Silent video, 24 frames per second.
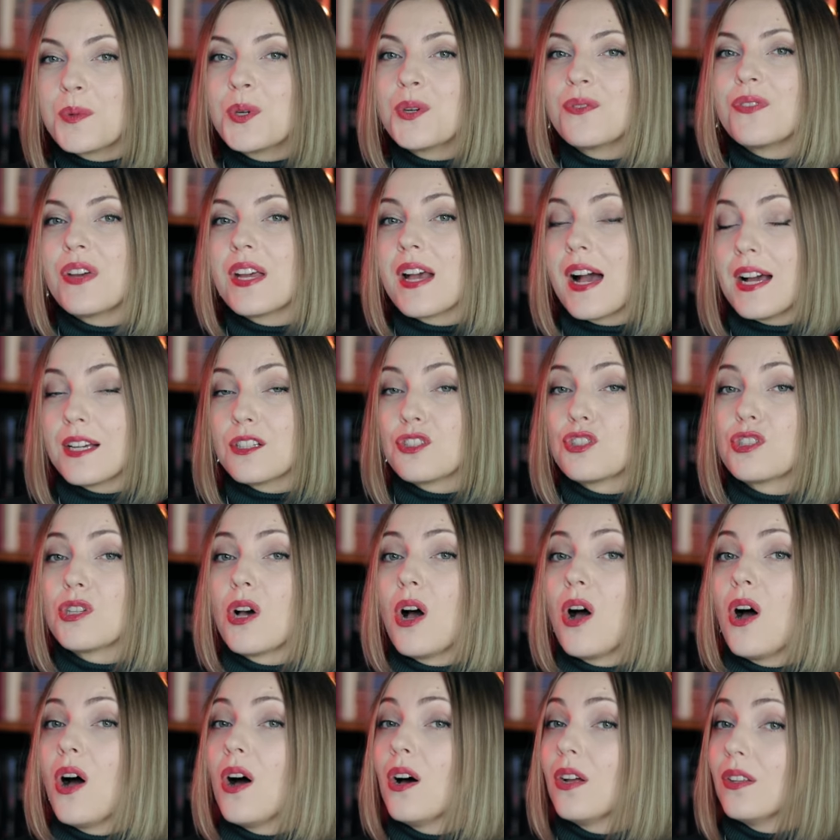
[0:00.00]
movie I
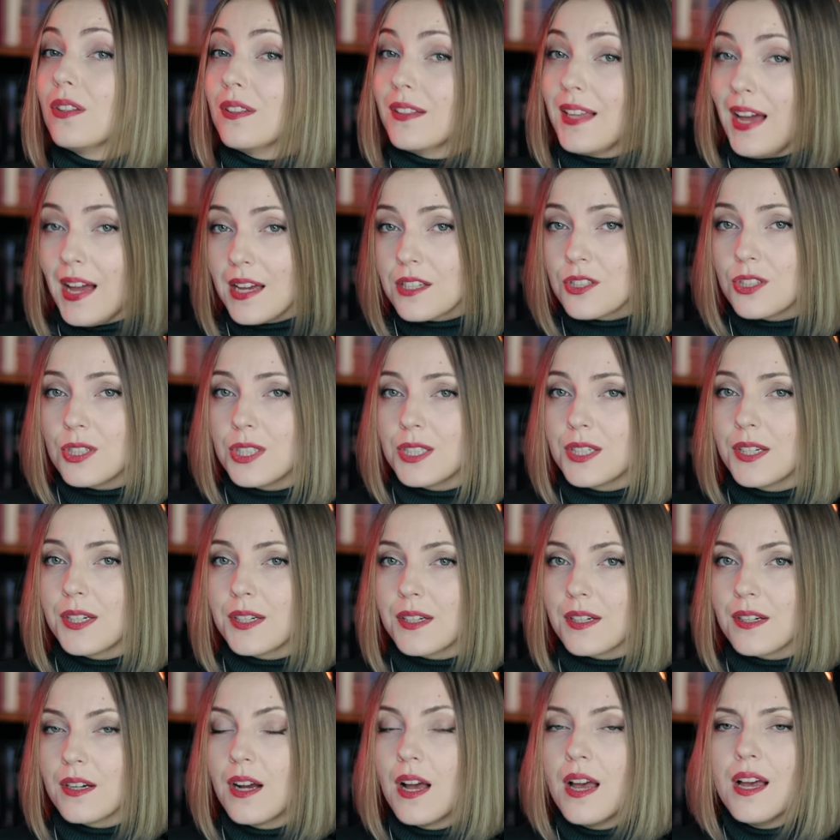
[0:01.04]
saw last
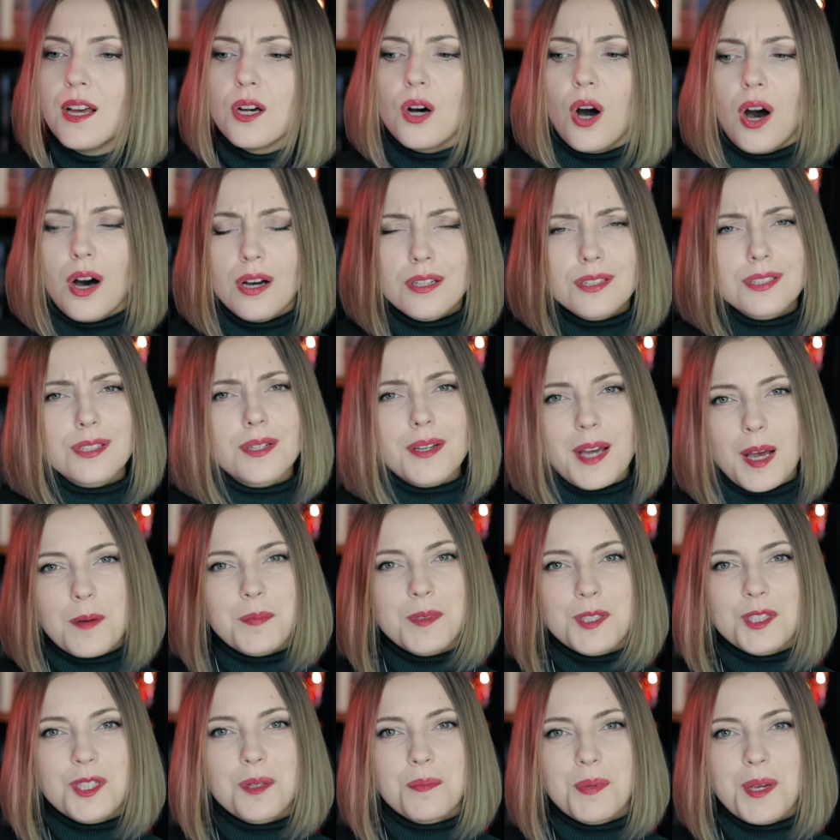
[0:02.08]
year also
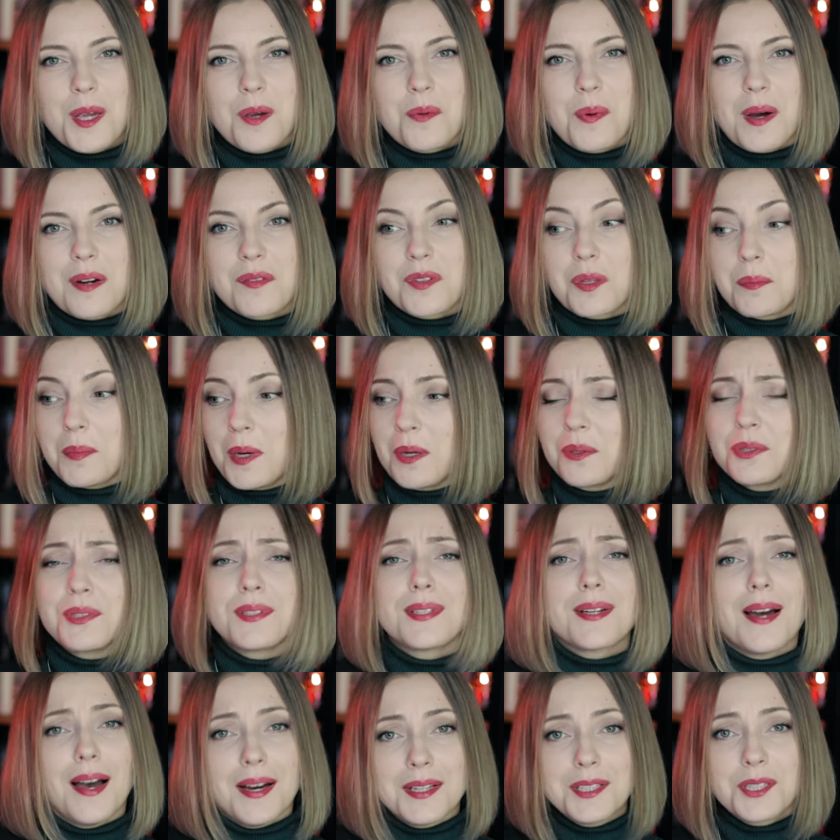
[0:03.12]
happens to be one of the
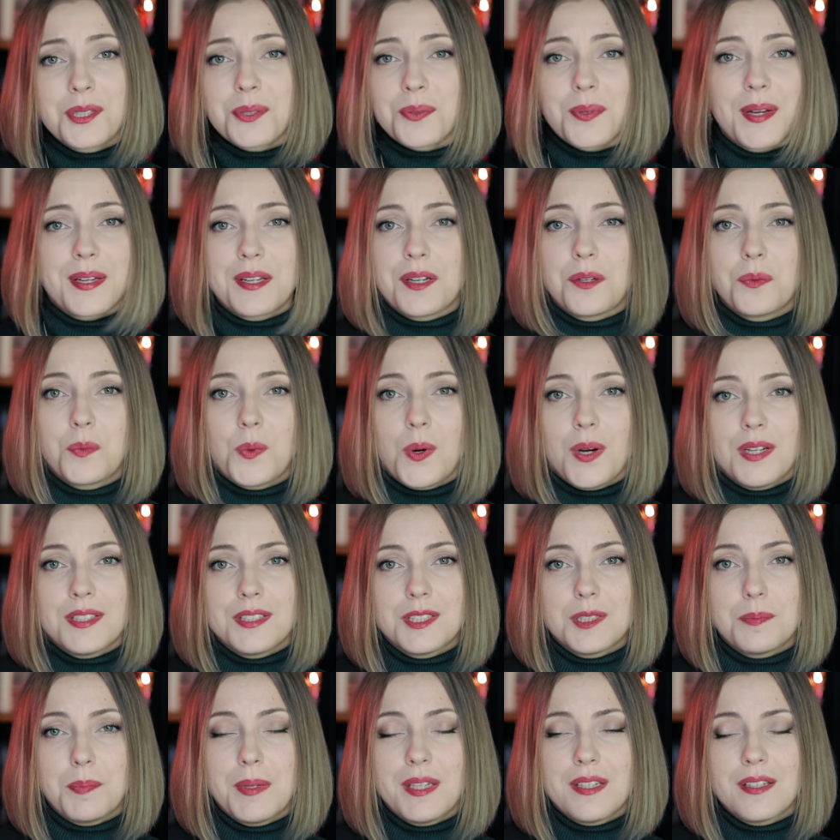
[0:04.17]
most underrated
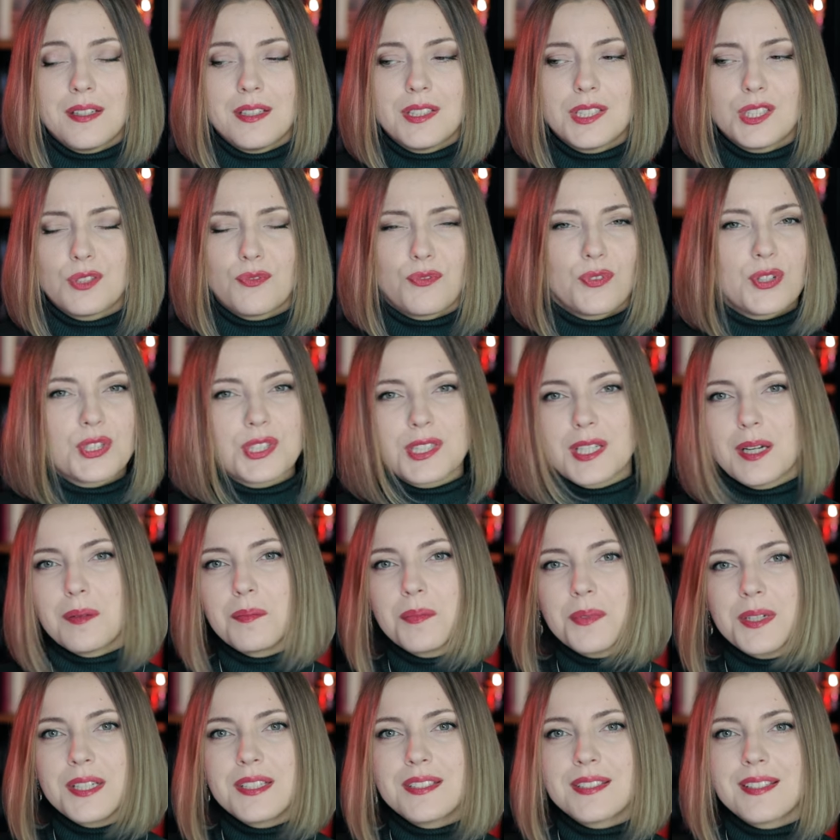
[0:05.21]
ones because for
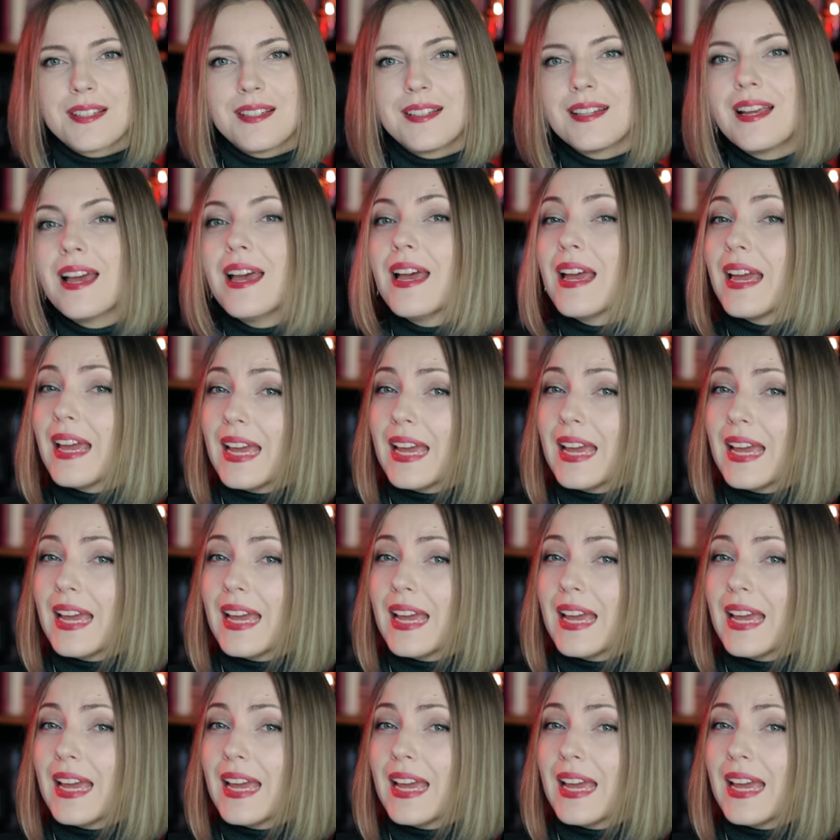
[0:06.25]
some reason,